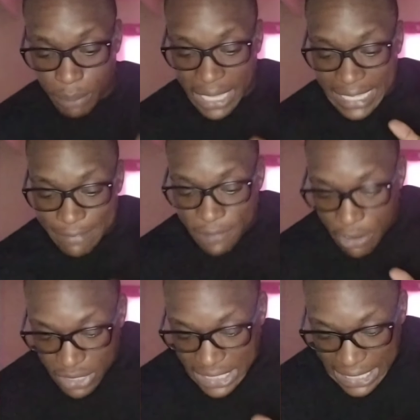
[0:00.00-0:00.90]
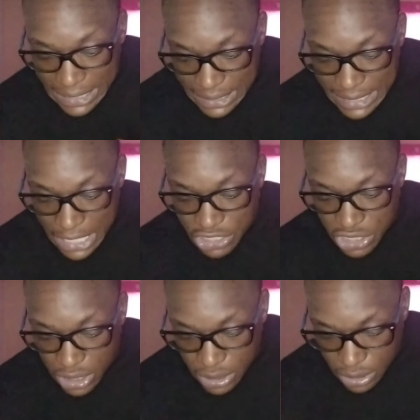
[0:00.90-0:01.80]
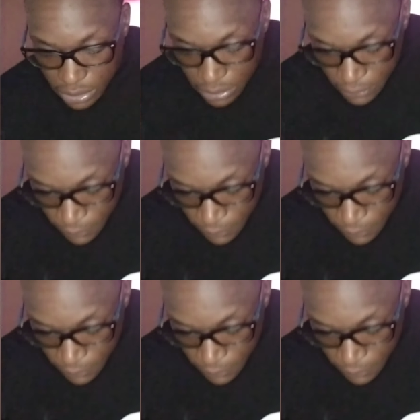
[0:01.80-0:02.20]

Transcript: Pay very keen attention